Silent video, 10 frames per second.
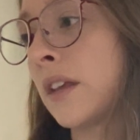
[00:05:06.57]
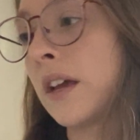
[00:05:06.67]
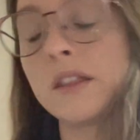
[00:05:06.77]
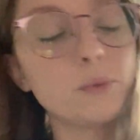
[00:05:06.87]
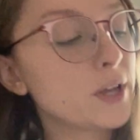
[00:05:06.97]

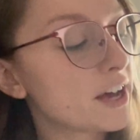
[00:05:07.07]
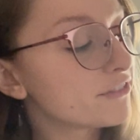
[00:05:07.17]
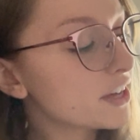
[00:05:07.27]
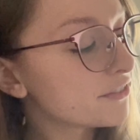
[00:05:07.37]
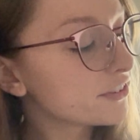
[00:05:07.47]
And then we have
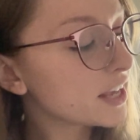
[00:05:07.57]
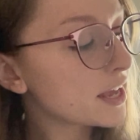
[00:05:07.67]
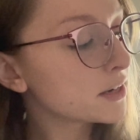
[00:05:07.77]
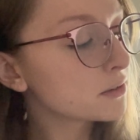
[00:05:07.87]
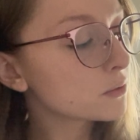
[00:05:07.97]
F
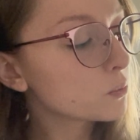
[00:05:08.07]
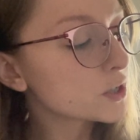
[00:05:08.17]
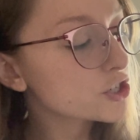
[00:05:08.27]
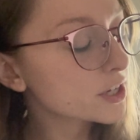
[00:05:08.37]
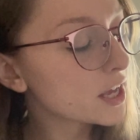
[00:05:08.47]
again,
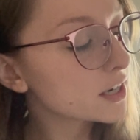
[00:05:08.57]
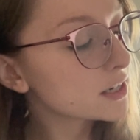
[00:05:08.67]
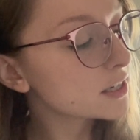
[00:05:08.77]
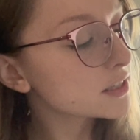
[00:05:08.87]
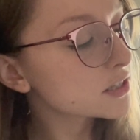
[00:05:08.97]
which again
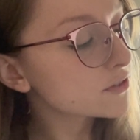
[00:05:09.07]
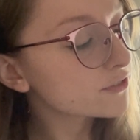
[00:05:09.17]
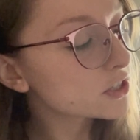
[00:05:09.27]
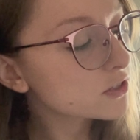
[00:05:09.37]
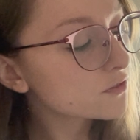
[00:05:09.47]
is
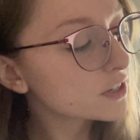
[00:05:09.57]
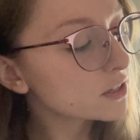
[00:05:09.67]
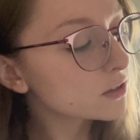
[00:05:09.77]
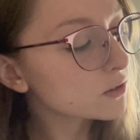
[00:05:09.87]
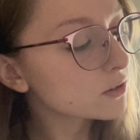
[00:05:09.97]
1st
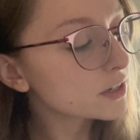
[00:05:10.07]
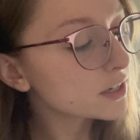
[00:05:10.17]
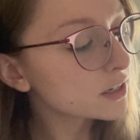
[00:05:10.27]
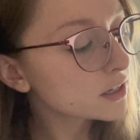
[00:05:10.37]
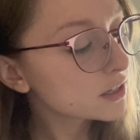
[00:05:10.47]
finger
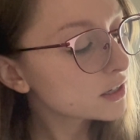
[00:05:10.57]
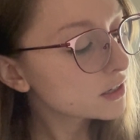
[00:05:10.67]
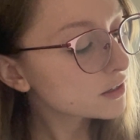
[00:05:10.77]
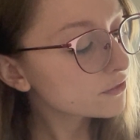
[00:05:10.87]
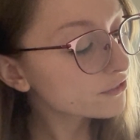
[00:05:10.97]
on
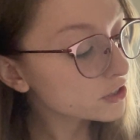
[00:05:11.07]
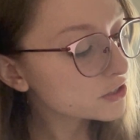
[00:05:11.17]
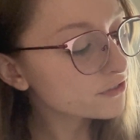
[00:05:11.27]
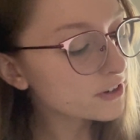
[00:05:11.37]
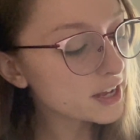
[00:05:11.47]
1st
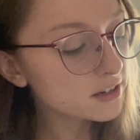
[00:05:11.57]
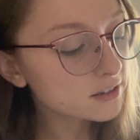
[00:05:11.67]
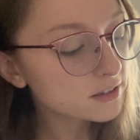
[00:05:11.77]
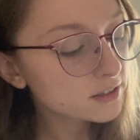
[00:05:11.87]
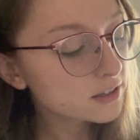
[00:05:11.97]
fret
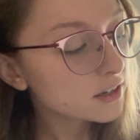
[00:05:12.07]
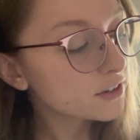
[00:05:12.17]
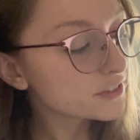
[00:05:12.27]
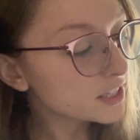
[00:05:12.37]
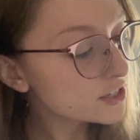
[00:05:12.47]

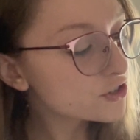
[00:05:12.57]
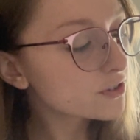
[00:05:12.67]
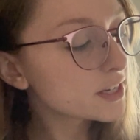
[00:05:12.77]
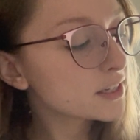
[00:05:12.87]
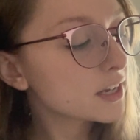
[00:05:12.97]
of the E
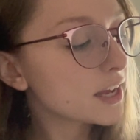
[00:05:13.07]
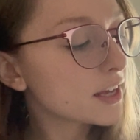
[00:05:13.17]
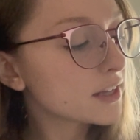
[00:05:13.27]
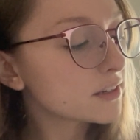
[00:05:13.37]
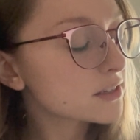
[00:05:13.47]
string
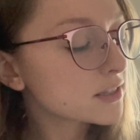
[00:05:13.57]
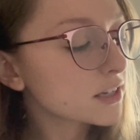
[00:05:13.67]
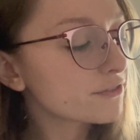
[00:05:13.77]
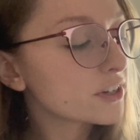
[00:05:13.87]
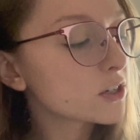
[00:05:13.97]
and
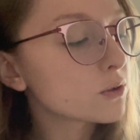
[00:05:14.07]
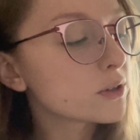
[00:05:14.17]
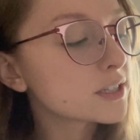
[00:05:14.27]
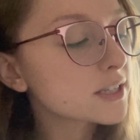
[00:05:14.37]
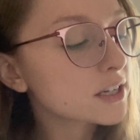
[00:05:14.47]
2nd finger
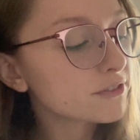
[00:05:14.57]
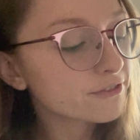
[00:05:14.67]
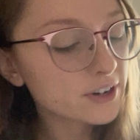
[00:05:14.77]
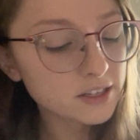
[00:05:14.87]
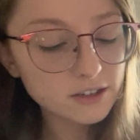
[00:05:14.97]
on 2nd
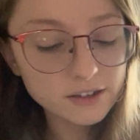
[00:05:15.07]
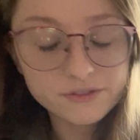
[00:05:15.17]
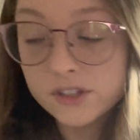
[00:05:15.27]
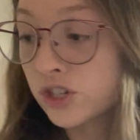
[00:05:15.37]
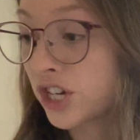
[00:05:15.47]
fret
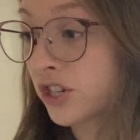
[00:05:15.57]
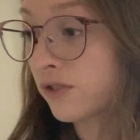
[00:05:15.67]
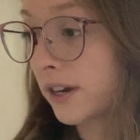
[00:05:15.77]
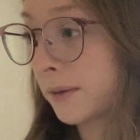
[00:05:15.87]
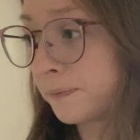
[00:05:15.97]
of the G
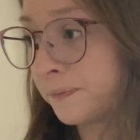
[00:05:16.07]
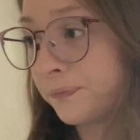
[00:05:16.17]
string.